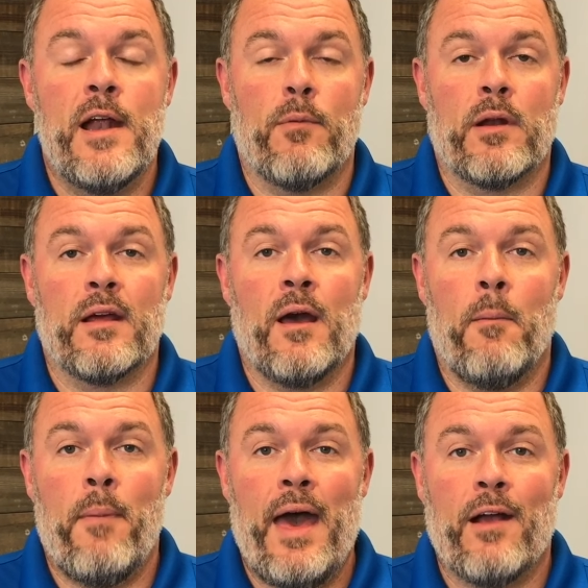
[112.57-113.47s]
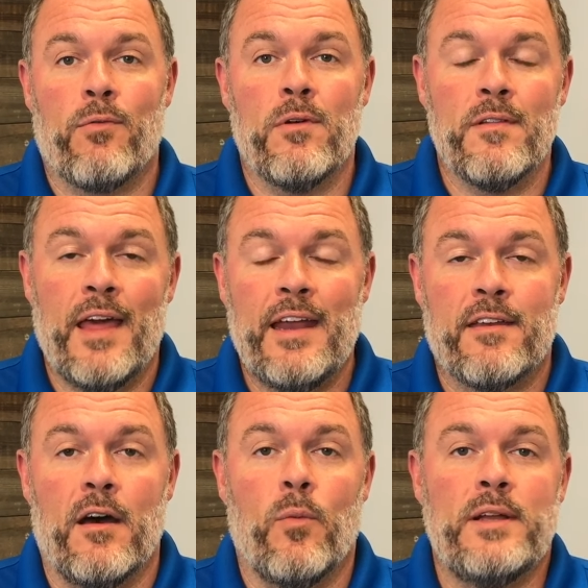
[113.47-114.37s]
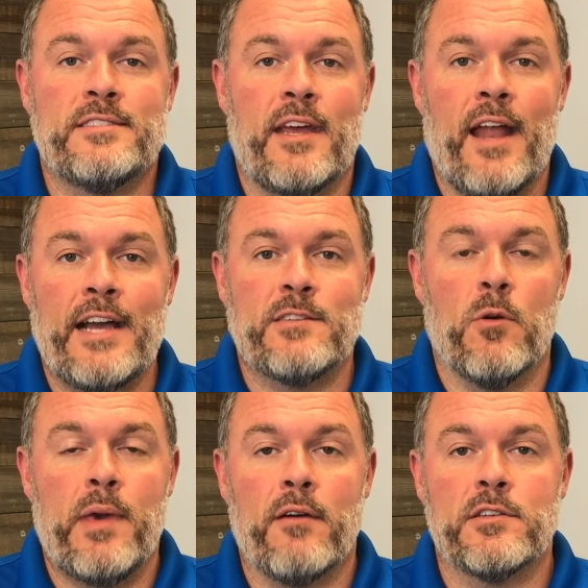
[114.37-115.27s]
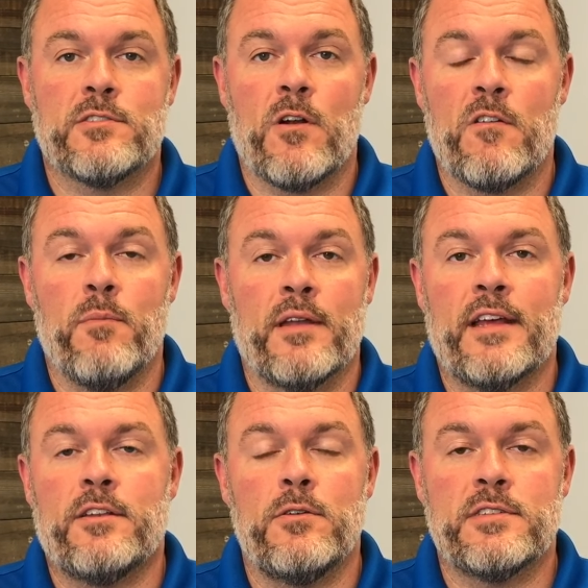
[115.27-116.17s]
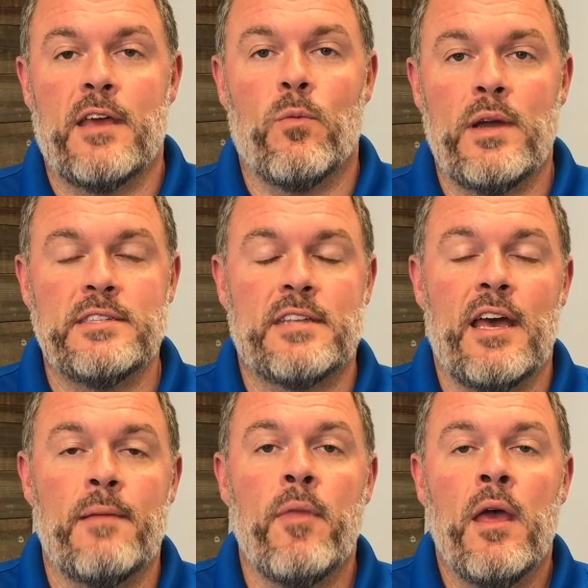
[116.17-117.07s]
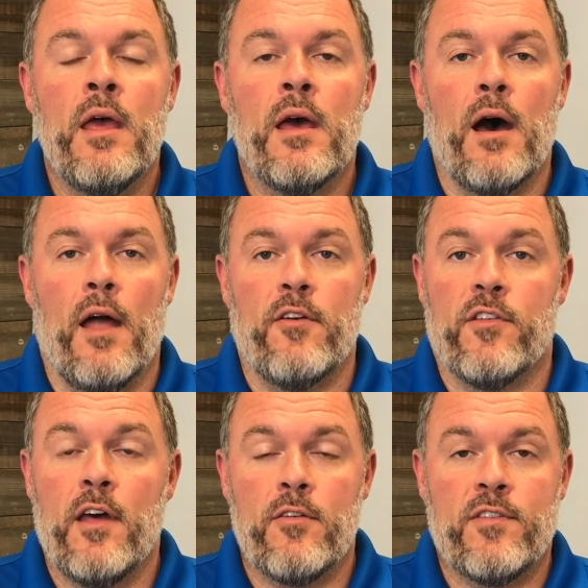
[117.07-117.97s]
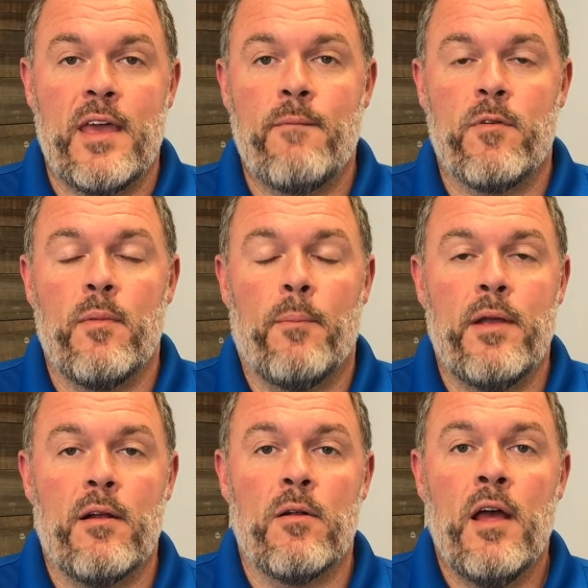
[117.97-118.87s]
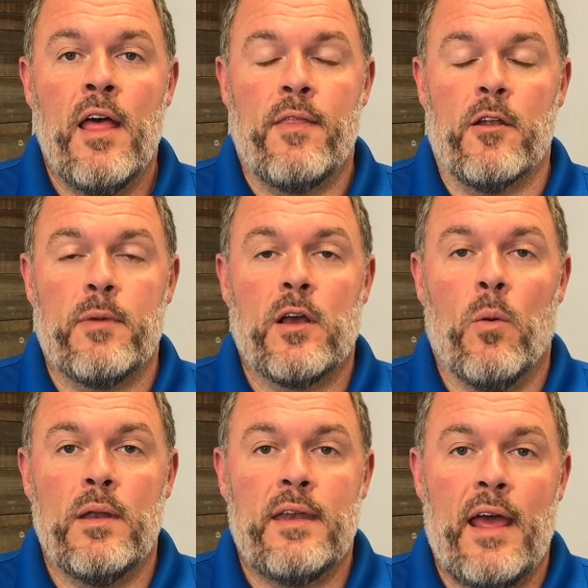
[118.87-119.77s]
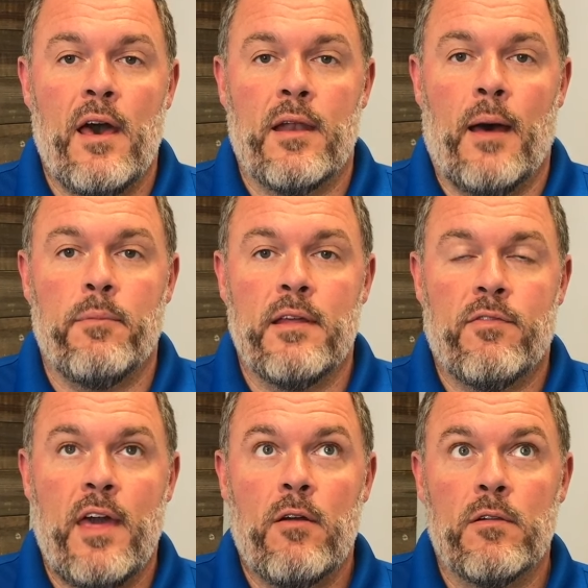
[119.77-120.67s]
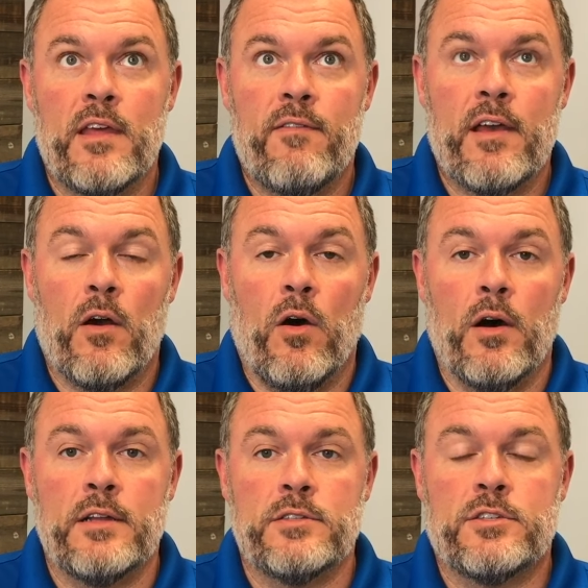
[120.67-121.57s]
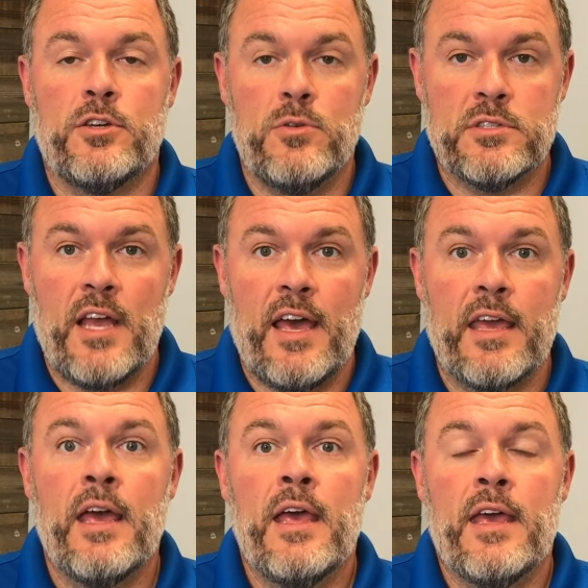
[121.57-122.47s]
and we're going to come back real late Wednesday night, so we'll be able to serve Monday, Tuesday, and Wednesday. There's another team from up here that'll be going down. I believe they are leaving on Tuesday,